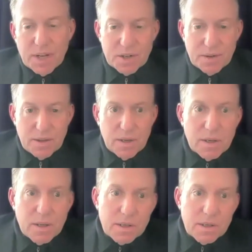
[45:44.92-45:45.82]
sure that
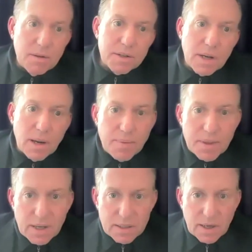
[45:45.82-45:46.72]
so there's a couple
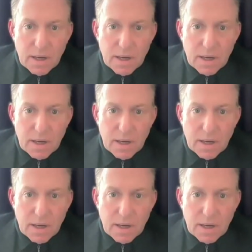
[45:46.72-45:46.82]
things.